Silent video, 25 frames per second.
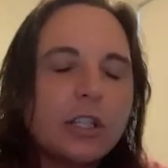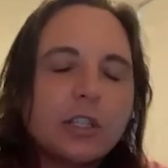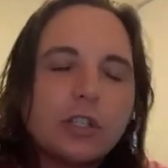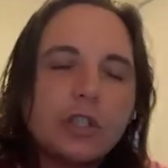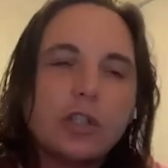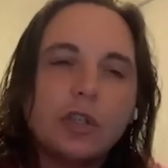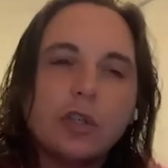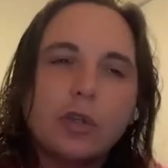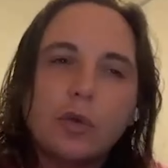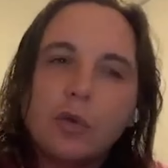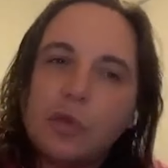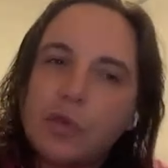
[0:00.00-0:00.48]

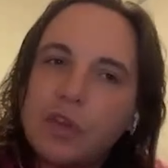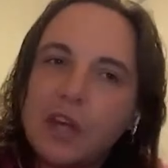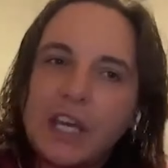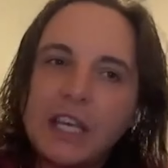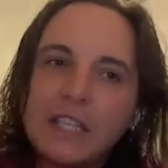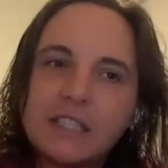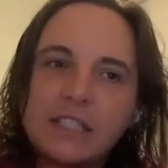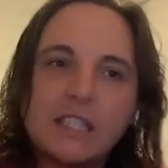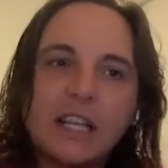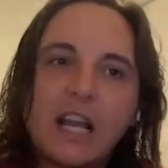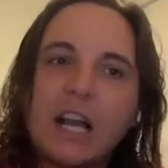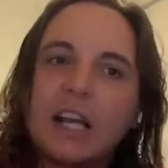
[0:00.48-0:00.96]
to new
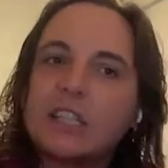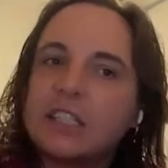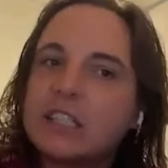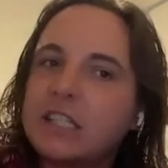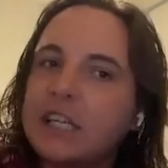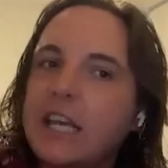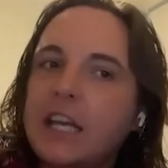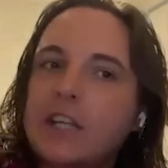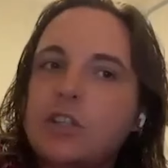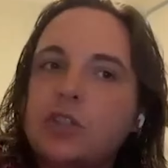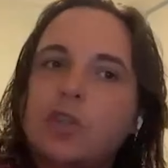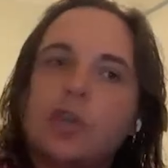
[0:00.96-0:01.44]
things and
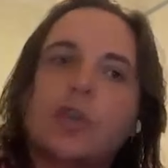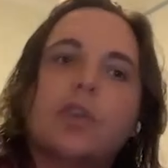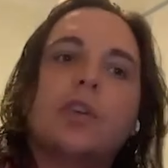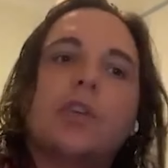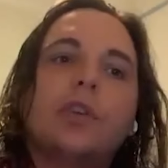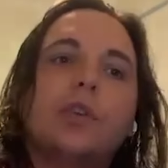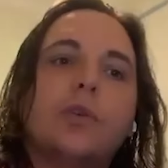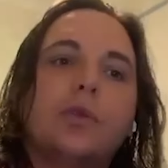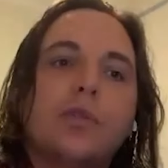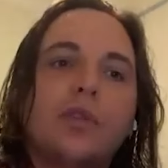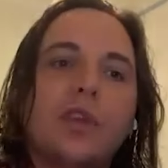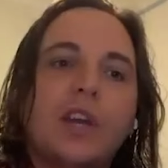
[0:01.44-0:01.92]
actually enjoy
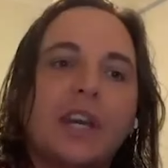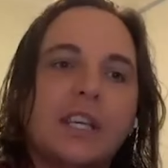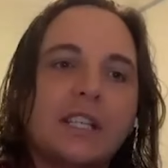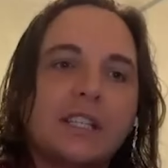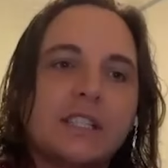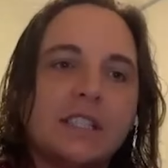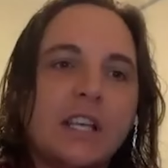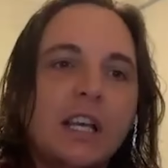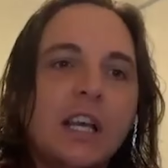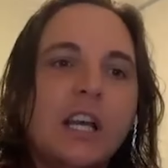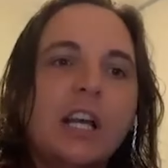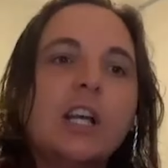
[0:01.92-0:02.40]
new things.